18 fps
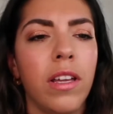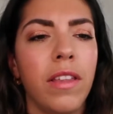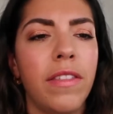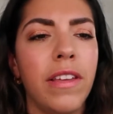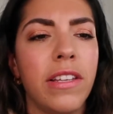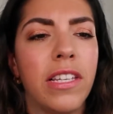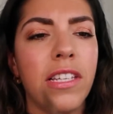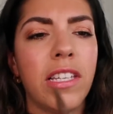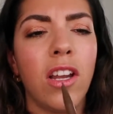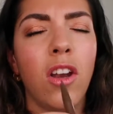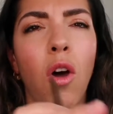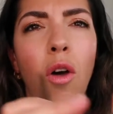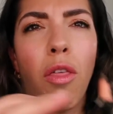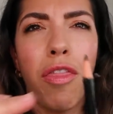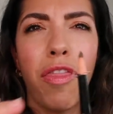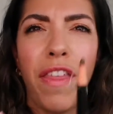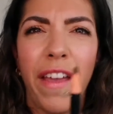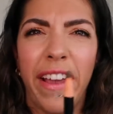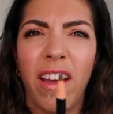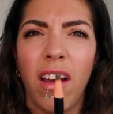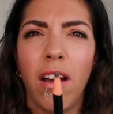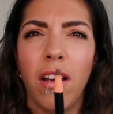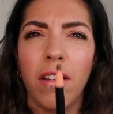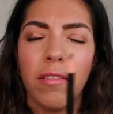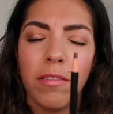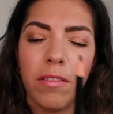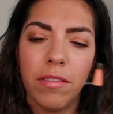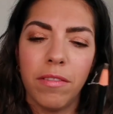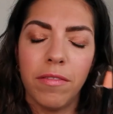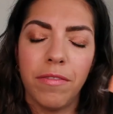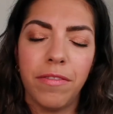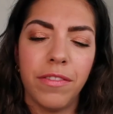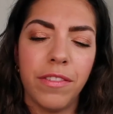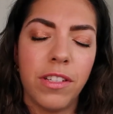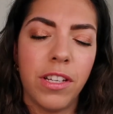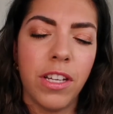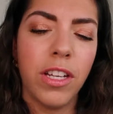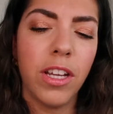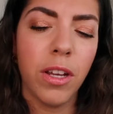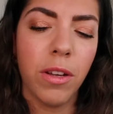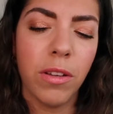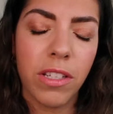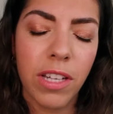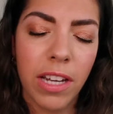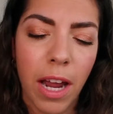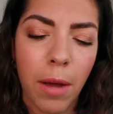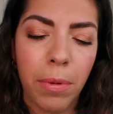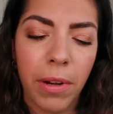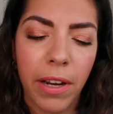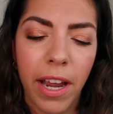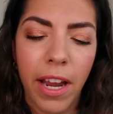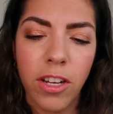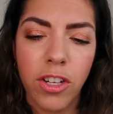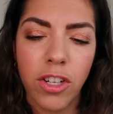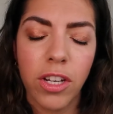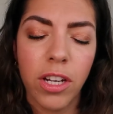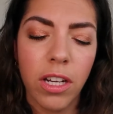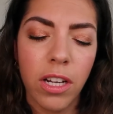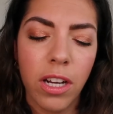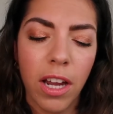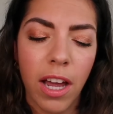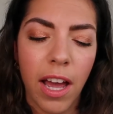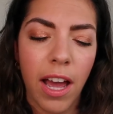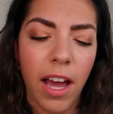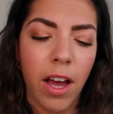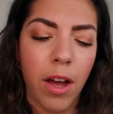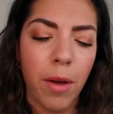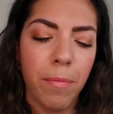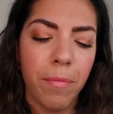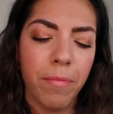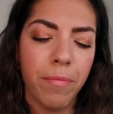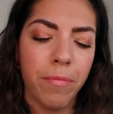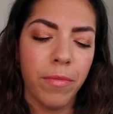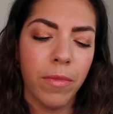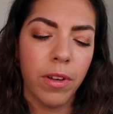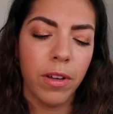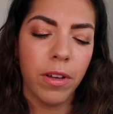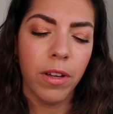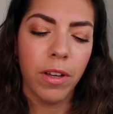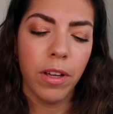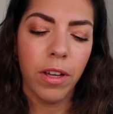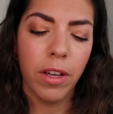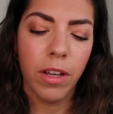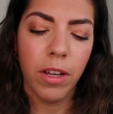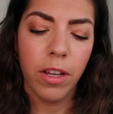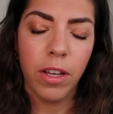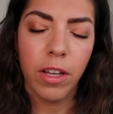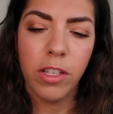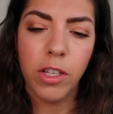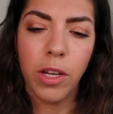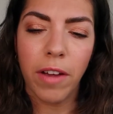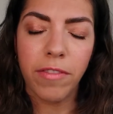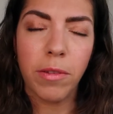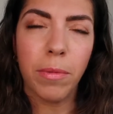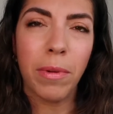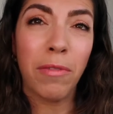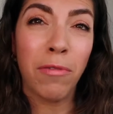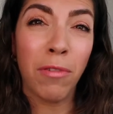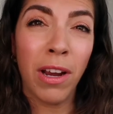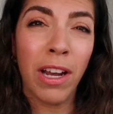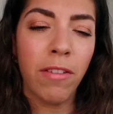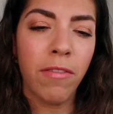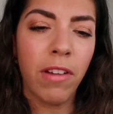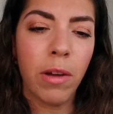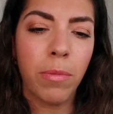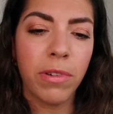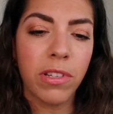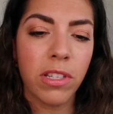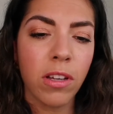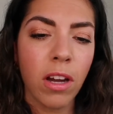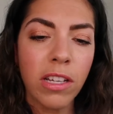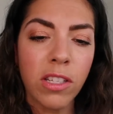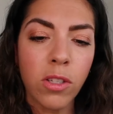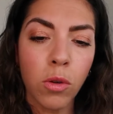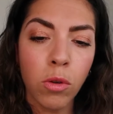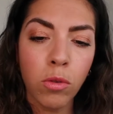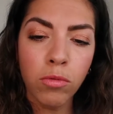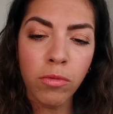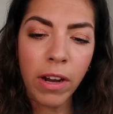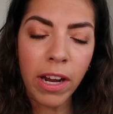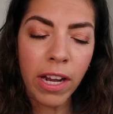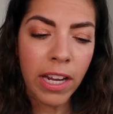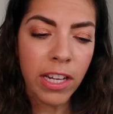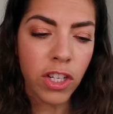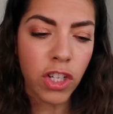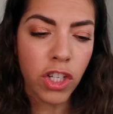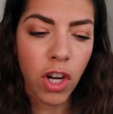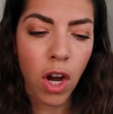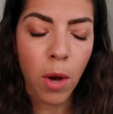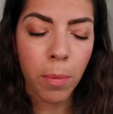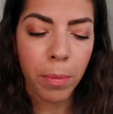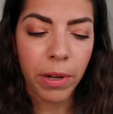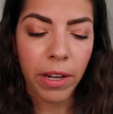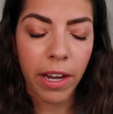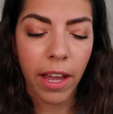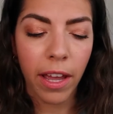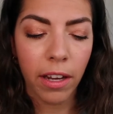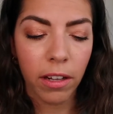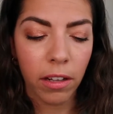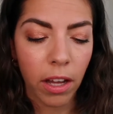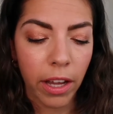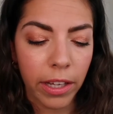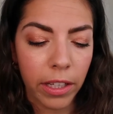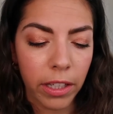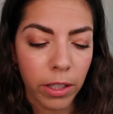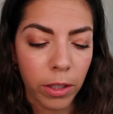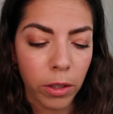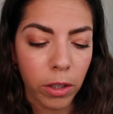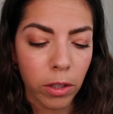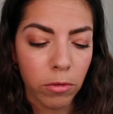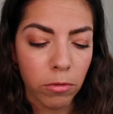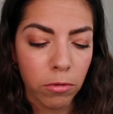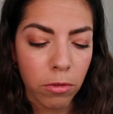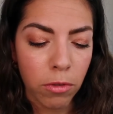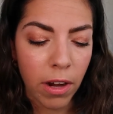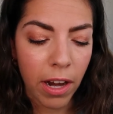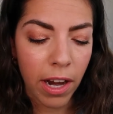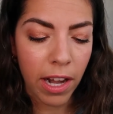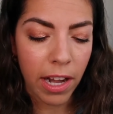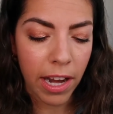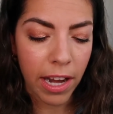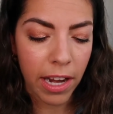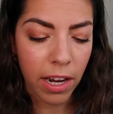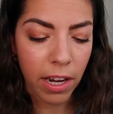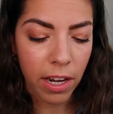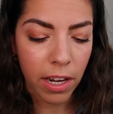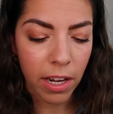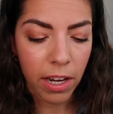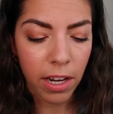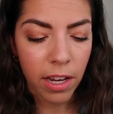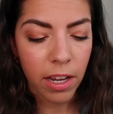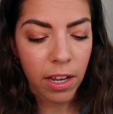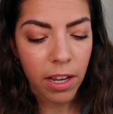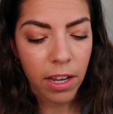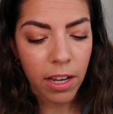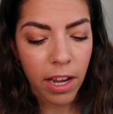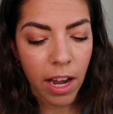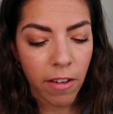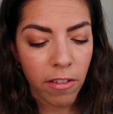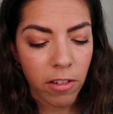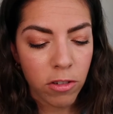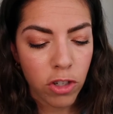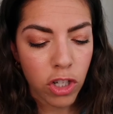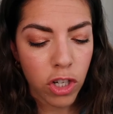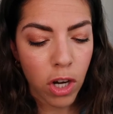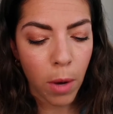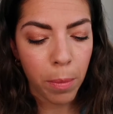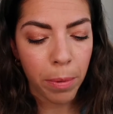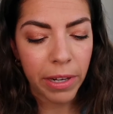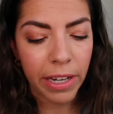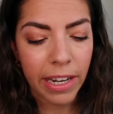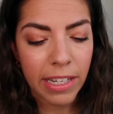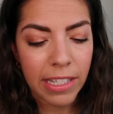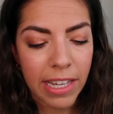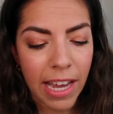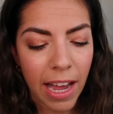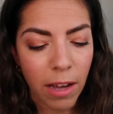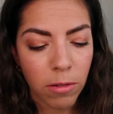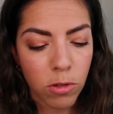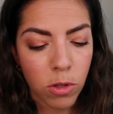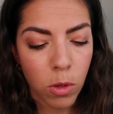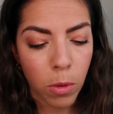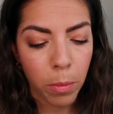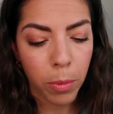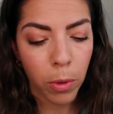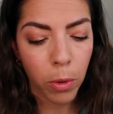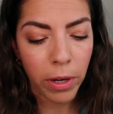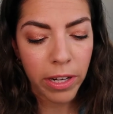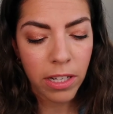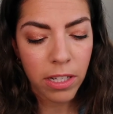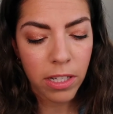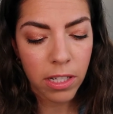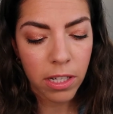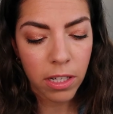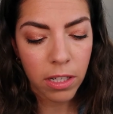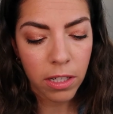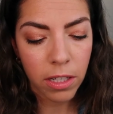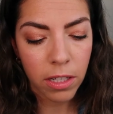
This is a lot thicker to use in application. So you have to be really, really precise or really sharpen it. Like, you can really carry on sharpening it down to a point.